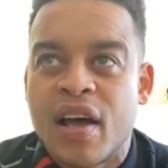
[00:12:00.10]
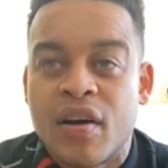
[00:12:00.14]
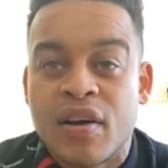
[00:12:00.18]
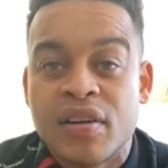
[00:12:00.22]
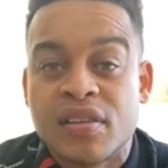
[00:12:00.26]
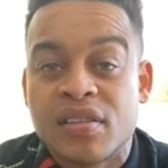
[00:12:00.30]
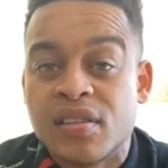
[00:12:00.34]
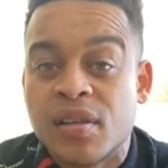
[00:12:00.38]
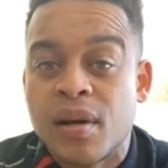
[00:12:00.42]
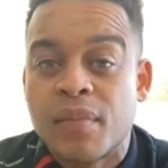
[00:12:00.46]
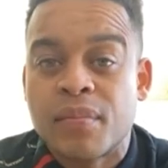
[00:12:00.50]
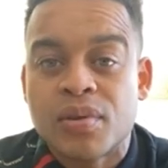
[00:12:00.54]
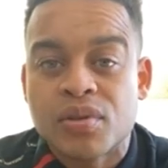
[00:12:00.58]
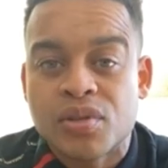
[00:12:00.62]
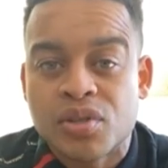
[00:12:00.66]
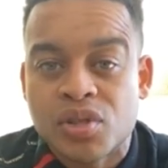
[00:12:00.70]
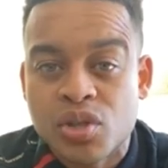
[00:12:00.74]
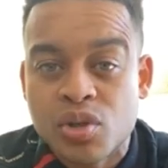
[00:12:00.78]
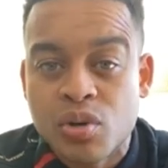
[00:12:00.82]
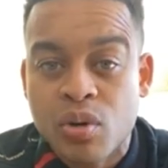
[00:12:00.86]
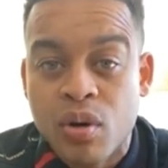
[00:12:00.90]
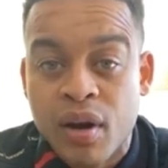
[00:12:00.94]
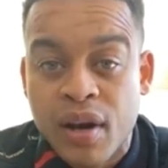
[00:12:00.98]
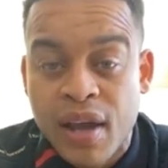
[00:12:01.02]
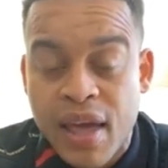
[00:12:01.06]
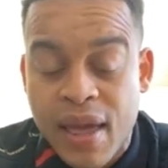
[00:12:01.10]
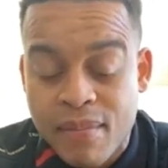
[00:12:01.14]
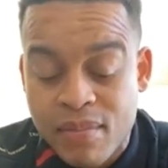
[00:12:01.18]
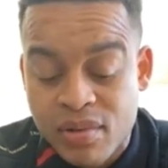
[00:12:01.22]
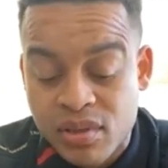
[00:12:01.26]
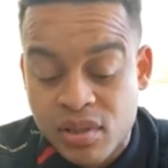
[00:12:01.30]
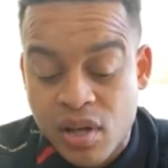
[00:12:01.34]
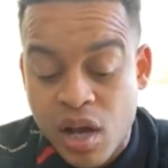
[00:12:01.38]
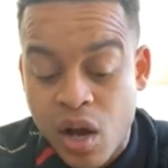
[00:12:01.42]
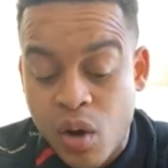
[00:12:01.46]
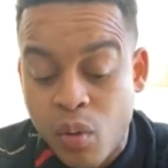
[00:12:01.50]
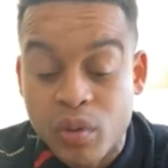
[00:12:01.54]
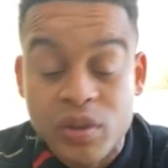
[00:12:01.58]
it's number 2 on
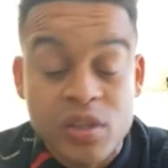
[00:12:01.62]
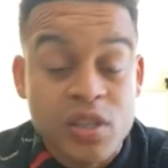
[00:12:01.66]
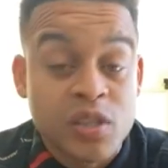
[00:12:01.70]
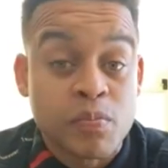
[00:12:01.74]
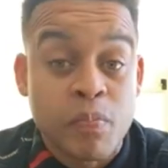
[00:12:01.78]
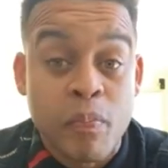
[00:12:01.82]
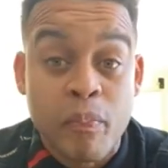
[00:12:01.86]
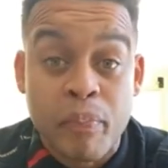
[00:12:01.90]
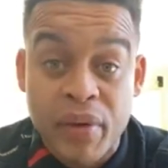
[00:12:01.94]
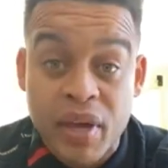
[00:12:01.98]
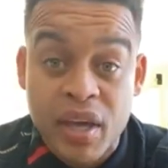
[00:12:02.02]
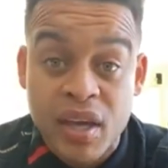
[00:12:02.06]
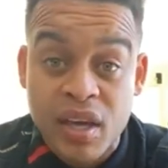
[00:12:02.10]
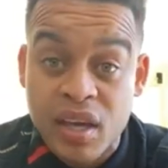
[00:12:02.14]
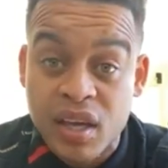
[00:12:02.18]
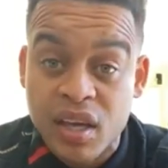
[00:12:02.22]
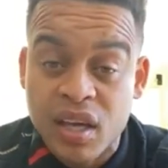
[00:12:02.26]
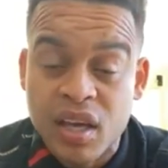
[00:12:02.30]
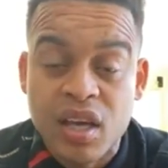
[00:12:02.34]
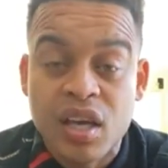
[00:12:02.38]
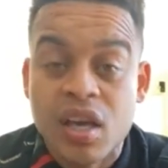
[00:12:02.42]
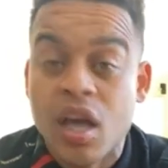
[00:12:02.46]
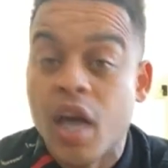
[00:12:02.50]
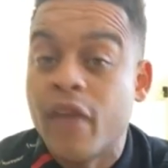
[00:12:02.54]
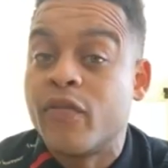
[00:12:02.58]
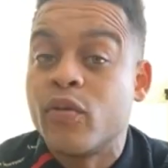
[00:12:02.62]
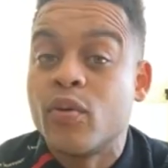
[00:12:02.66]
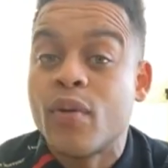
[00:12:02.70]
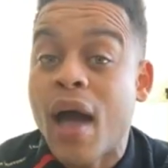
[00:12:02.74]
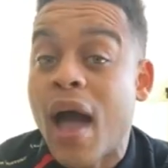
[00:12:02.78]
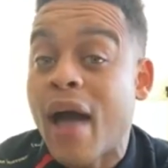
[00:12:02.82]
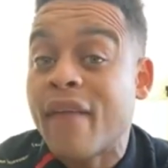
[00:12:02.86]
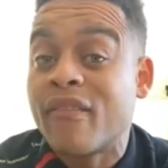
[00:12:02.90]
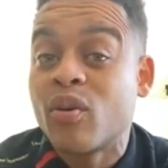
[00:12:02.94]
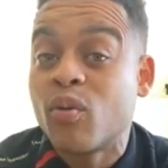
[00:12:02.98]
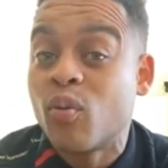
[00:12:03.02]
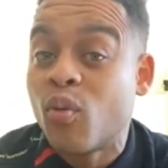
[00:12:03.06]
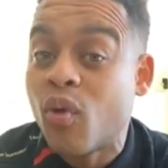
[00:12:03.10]
Amazon, which is big. If you
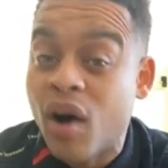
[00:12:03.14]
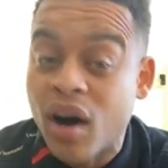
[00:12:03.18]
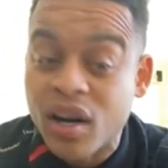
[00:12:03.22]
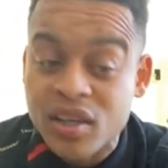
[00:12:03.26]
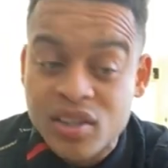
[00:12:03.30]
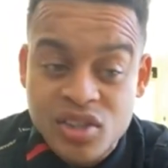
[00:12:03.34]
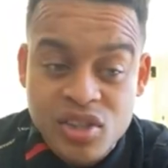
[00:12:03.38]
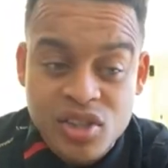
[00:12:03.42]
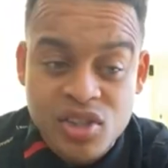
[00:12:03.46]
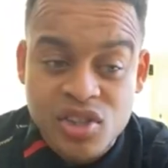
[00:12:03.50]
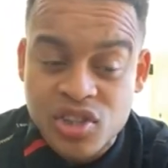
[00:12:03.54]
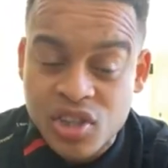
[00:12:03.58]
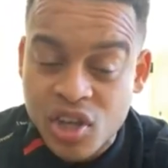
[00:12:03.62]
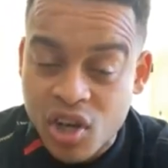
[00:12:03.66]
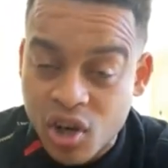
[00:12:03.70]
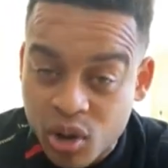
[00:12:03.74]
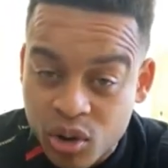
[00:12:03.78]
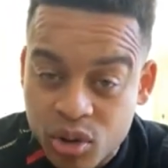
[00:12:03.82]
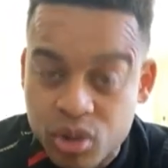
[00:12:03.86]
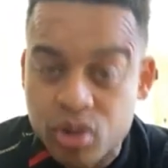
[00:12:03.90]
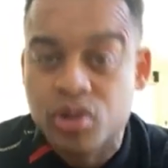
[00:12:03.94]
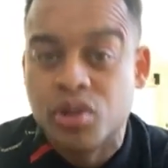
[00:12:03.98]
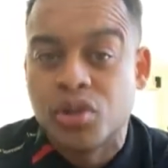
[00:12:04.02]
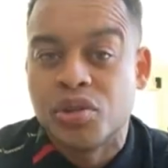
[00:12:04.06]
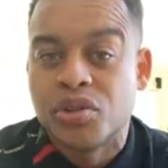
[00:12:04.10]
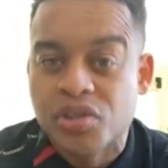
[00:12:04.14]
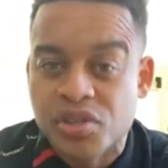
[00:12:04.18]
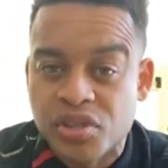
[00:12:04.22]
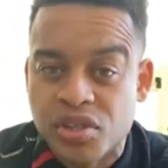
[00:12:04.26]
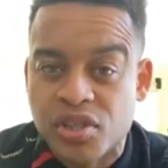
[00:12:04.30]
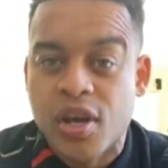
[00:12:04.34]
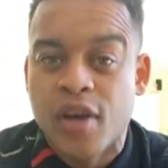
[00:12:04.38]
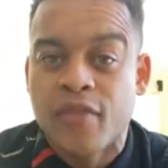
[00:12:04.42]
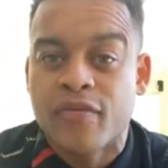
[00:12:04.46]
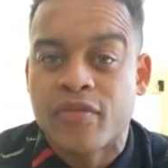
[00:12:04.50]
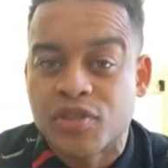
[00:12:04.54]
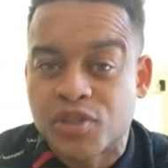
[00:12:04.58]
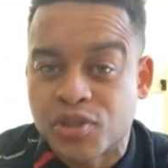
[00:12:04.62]
haven't watched the show, do
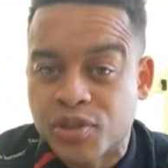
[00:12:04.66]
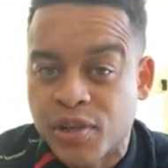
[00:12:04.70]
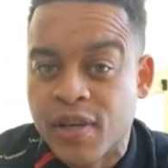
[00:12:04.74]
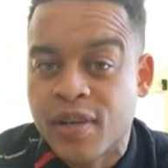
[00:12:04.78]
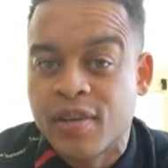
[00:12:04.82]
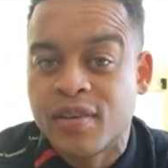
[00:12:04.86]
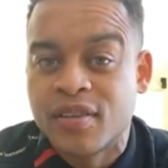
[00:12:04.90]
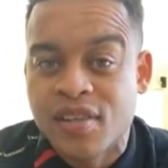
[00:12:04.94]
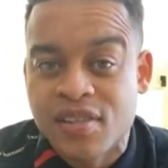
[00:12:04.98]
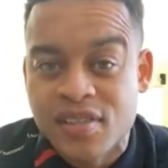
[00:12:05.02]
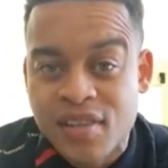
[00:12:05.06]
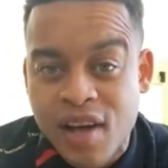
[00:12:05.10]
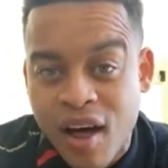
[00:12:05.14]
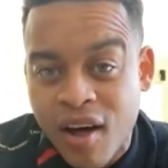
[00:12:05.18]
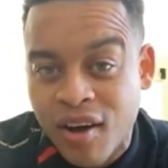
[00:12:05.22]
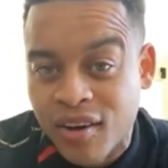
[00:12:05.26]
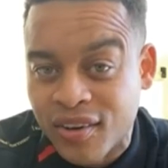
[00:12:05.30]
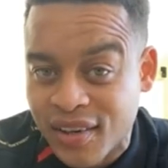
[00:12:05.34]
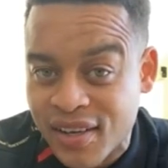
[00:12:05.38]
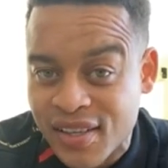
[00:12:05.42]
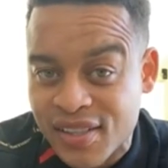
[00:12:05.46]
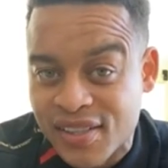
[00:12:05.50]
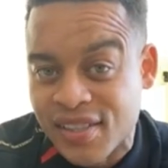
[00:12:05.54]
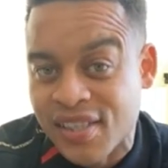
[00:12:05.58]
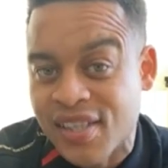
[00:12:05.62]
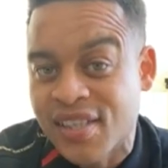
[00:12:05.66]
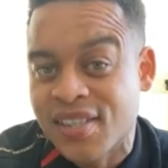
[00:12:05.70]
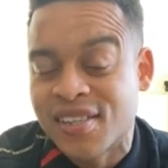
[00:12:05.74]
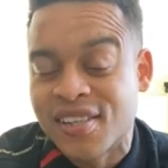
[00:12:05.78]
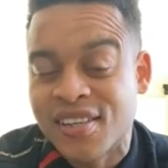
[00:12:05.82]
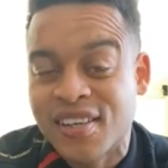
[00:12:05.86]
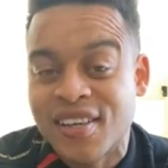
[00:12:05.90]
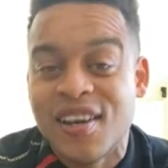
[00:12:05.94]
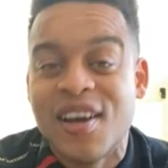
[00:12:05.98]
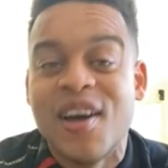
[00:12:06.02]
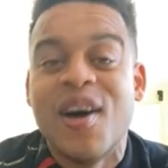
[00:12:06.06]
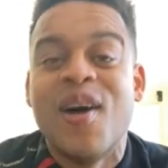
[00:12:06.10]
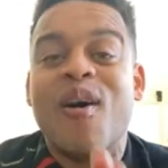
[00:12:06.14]
yourself a treat this holiday
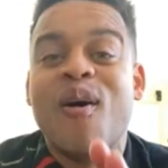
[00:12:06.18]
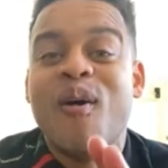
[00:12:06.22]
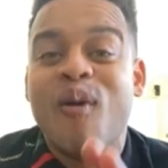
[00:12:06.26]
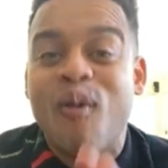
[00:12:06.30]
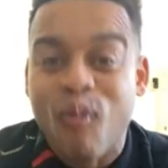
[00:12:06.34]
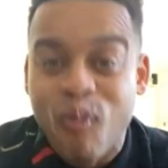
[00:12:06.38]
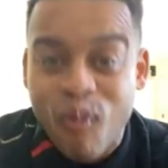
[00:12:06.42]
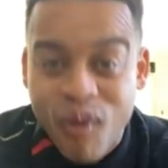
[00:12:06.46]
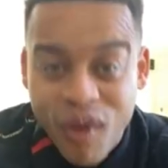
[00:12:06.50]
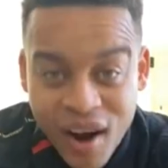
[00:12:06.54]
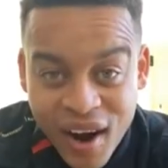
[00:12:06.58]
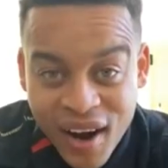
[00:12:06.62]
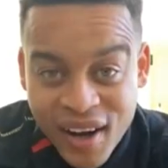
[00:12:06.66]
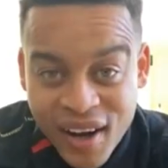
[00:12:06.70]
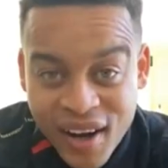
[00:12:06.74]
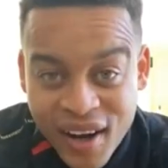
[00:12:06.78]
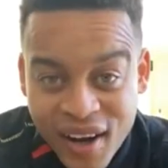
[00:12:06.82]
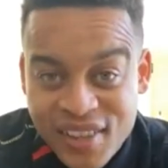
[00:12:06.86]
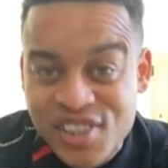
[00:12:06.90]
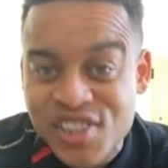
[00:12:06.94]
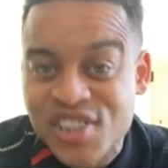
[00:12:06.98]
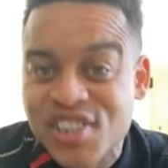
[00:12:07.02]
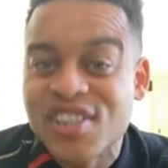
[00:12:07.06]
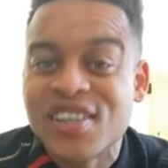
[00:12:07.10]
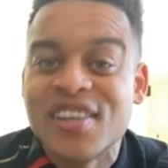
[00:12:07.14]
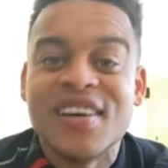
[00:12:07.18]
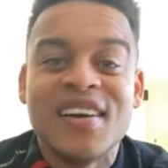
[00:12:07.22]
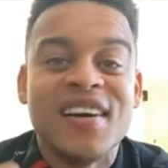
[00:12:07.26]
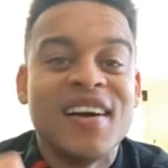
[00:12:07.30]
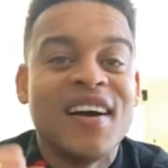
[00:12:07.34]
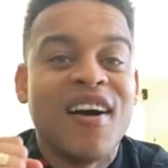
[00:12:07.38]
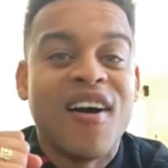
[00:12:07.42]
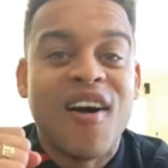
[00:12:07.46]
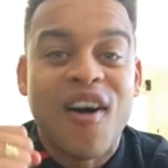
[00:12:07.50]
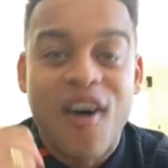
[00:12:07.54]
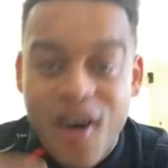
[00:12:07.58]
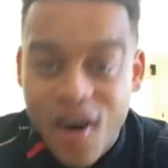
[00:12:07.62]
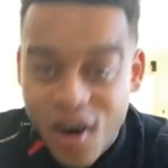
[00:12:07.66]
season. Watch
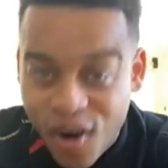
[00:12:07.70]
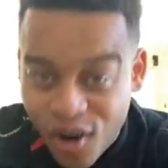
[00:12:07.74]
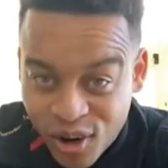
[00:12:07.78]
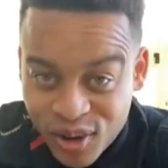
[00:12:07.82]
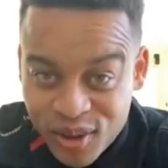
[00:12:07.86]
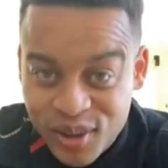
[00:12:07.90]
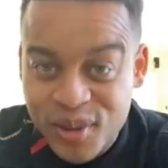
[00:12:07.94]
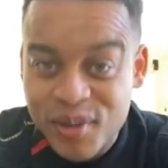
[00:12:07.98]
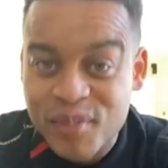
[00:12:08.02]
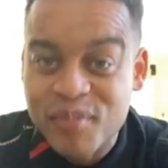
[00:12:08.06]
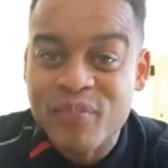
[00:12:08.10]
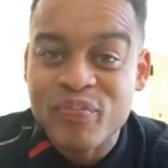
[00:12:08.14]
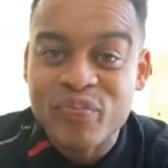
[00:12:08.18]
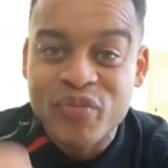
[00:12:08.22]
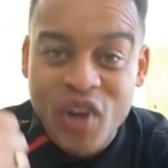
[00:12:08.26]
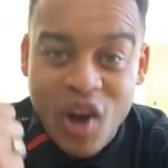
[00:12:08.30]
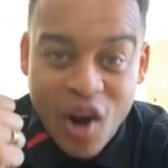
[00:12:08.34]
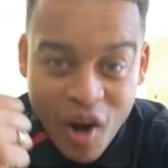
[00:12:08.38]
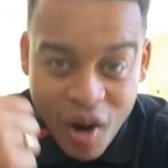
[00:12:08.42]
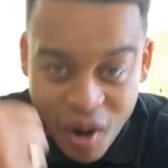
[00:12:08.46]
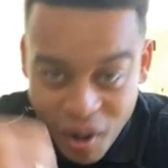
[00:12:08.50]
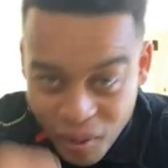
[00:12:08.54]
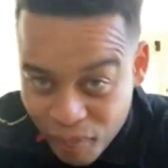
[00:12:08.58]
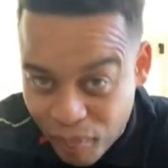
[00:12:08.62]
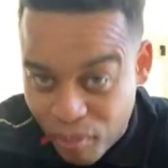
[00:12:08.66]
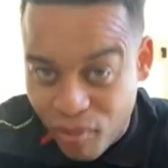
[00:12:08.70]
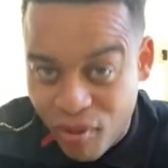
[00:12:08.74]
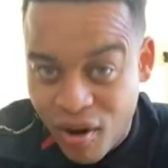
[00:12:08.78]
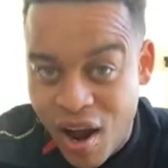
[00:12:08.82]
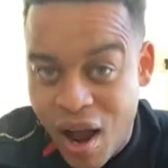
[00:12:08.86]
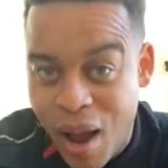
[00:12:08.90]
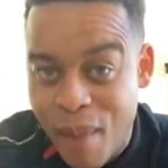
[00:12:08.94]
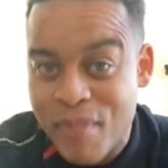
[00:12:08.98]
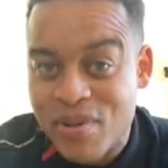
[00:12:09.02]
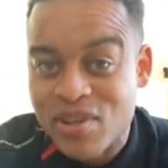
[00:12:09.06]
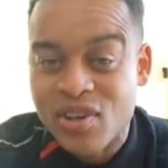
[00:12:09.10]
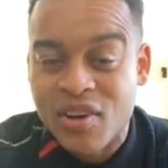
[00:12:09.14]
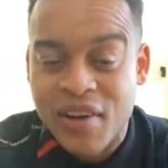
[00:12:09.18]
Harlem on
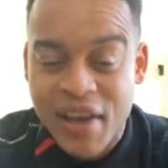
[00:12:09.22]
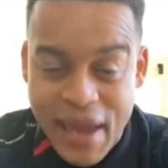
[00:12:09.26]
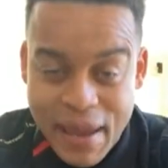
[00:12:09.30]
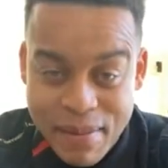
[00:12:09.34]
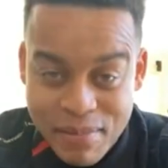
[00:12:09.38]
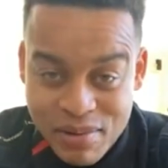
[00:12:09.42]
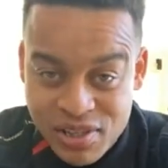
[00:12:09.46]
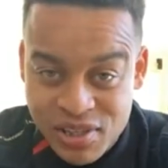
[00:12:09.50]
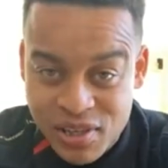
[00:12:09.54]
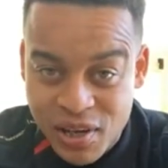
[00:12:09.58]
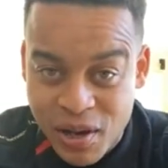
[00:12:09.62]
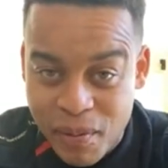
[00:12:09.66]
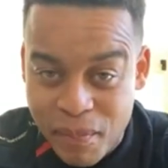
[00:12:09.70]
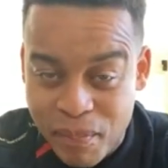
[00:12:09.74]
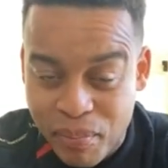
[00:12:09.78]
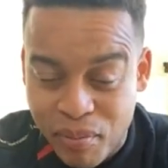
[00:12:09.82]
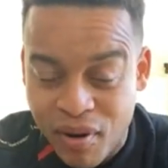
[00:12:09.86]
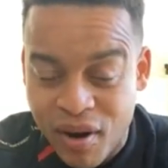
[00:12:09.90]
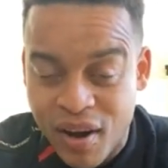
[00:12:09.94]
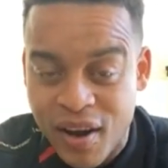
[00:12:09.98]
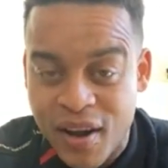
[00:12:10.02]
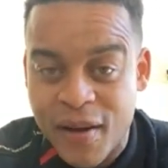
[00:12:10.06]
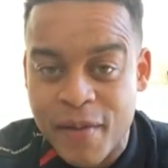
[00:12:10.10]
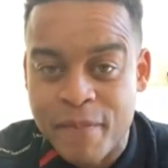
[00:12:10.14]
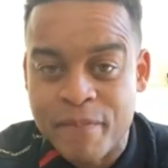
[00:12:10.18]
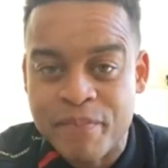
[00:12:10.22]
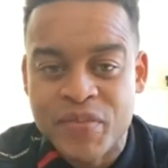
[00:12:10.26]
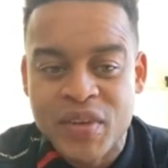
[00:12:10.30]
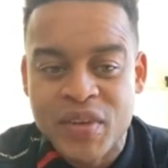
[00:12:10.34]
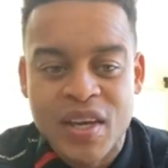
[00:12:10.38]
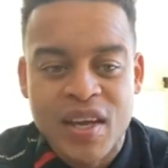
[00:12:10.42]
Prime. It's on Amazon Prime.